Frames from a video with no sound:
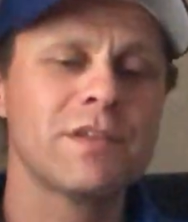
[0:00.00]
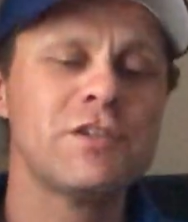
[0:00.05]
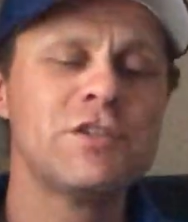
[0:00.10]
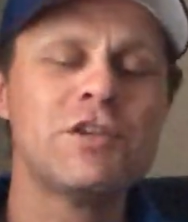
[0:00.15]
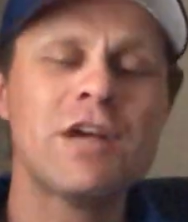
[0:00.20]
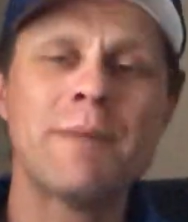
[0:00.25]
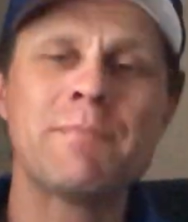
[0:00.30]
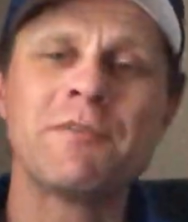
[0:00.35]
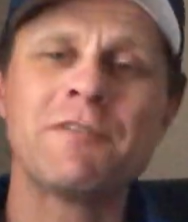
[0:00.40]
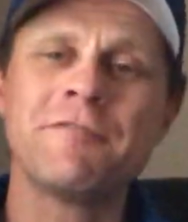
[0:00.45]

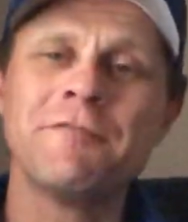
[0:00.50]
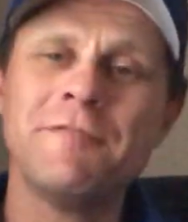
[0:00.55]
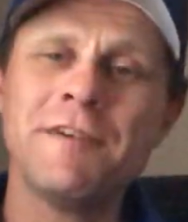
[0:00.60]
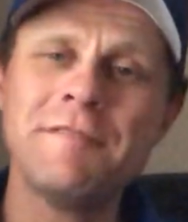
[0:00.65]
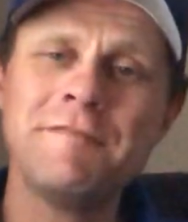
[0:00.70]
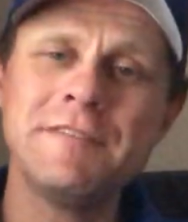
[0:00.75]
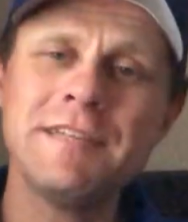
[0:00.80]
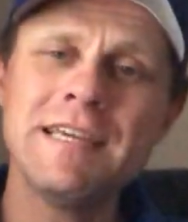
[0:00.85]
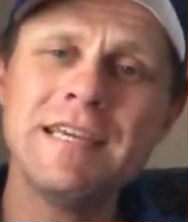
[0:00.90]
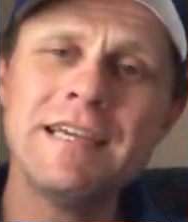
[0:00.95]
Chapter
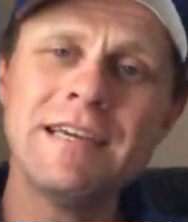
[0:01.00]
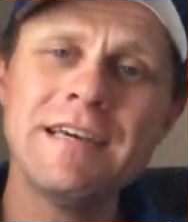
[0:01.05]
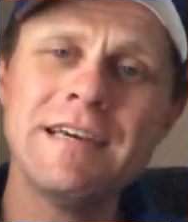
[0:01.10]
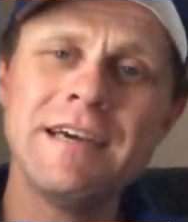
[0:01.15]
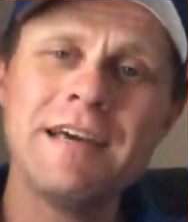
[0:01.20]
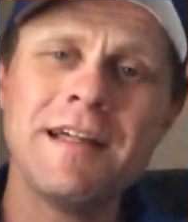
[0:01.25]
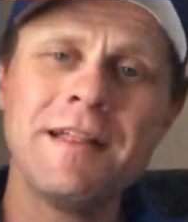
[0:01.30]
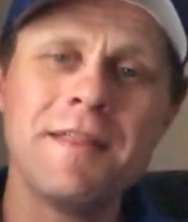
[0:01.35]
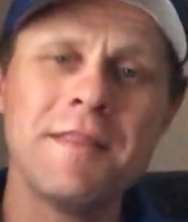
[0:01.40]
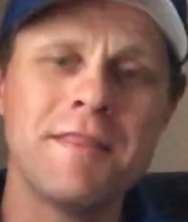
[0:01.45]
50,
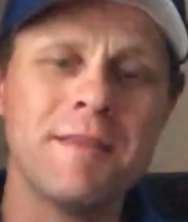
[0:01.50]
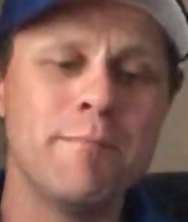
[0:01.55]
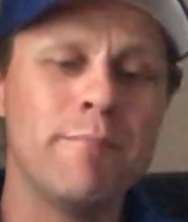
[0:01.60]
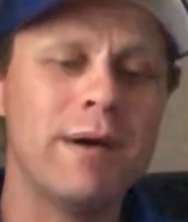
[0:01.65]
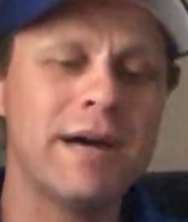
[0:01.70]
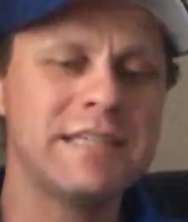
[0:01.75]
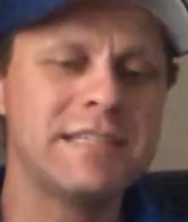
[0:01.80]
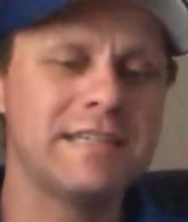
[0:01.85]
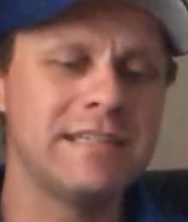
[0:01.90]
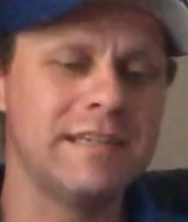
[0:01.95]
The
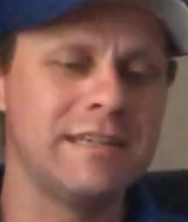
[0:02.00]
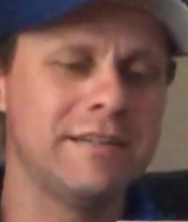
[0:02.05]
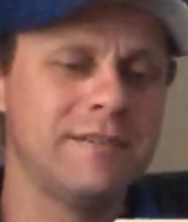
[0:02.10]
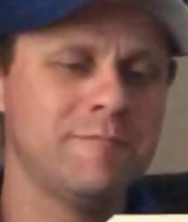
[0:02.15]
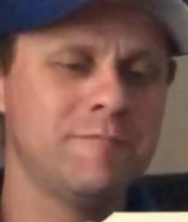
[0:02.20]
Button.